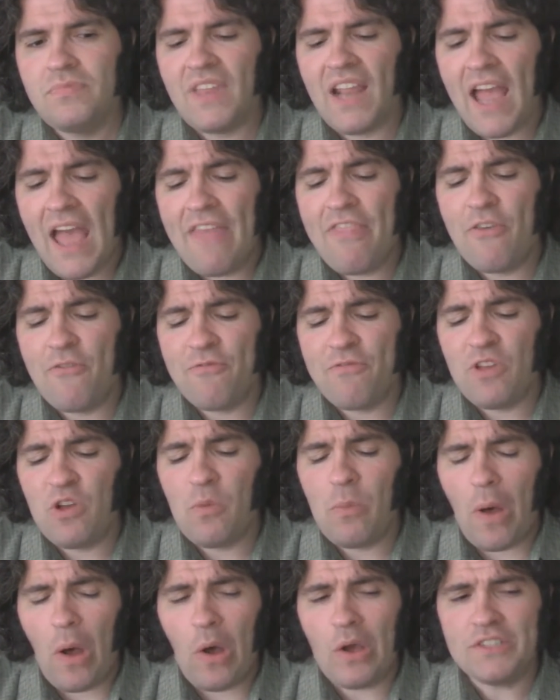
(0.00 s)
And the
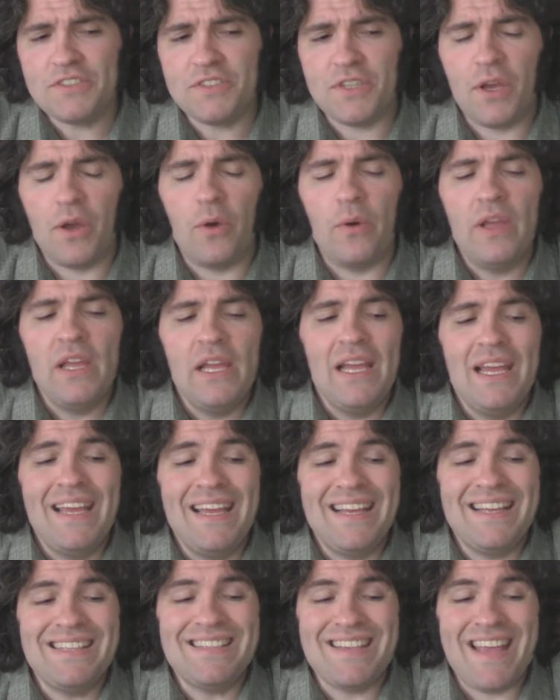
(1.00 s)
film also
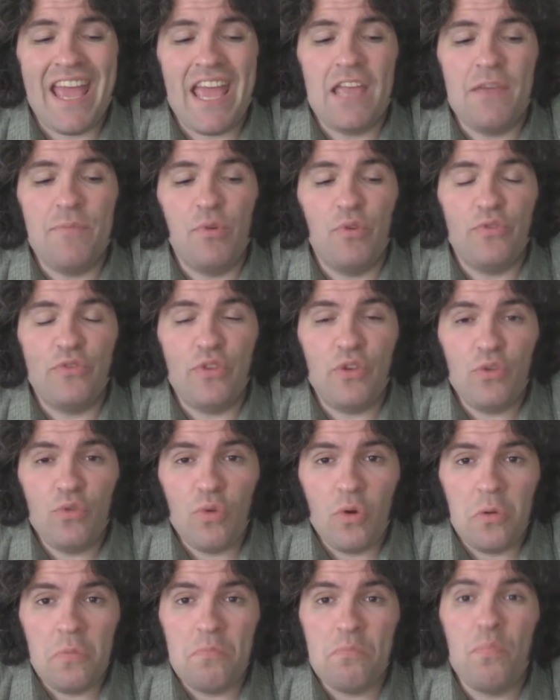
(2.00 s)
is able
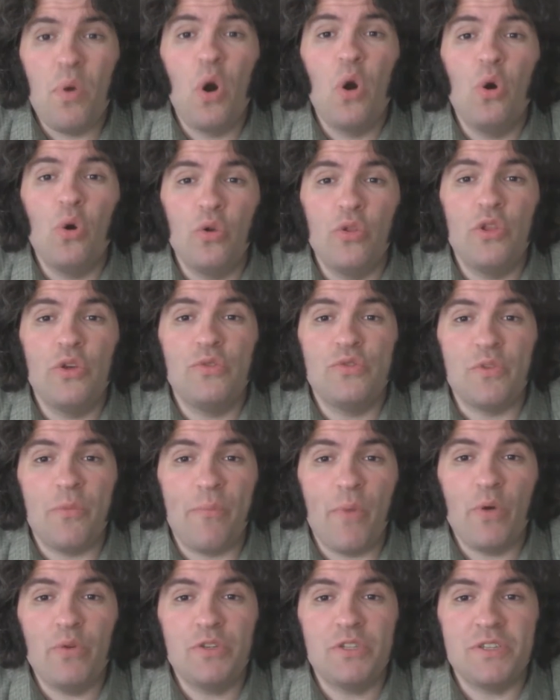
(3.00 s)
to pull those
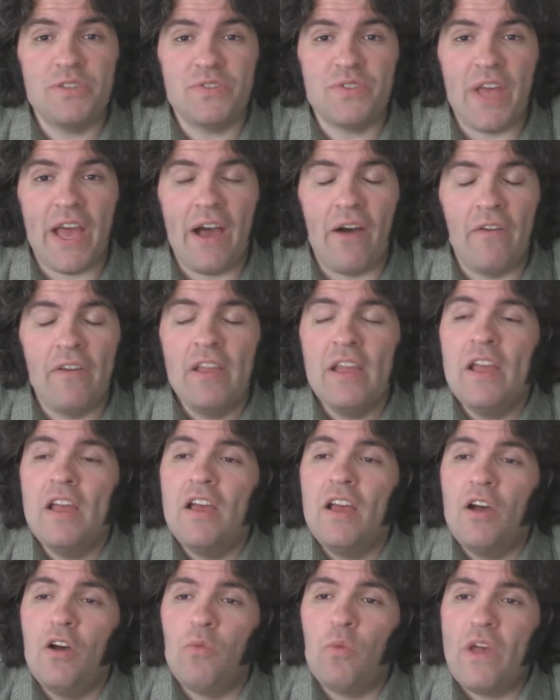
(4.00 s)
emotions out
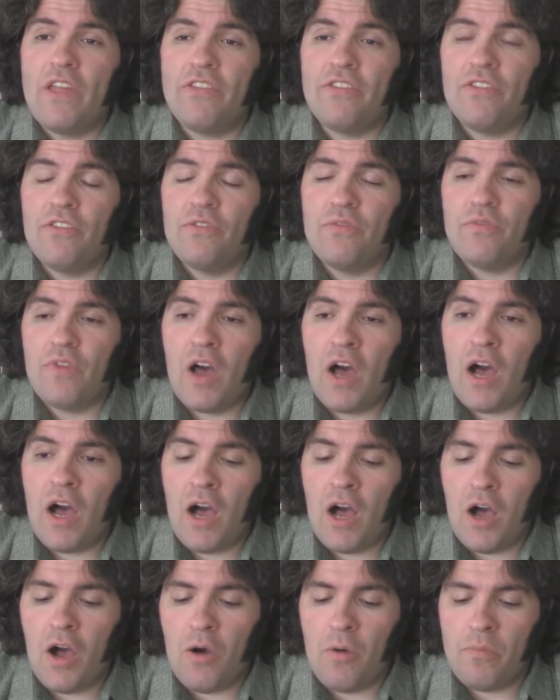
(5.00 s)
with
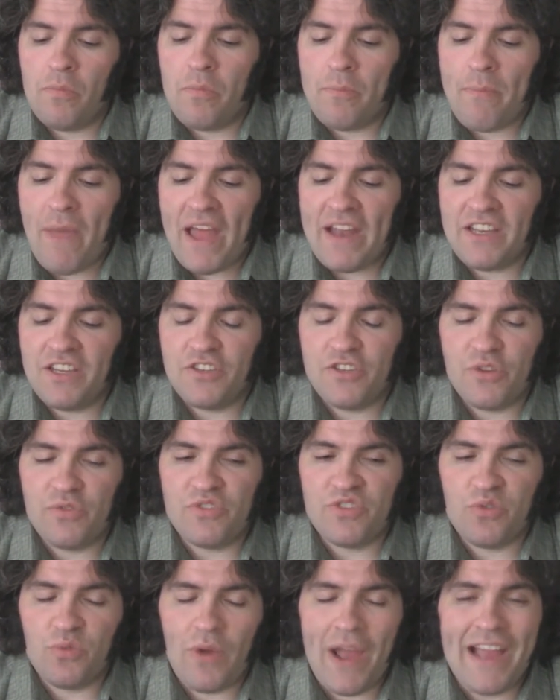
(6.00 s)
um, Mattie Do's
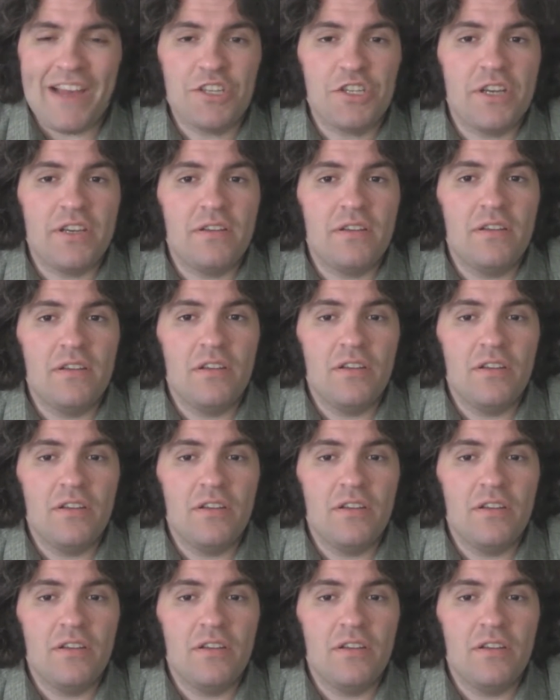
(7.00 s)
direction,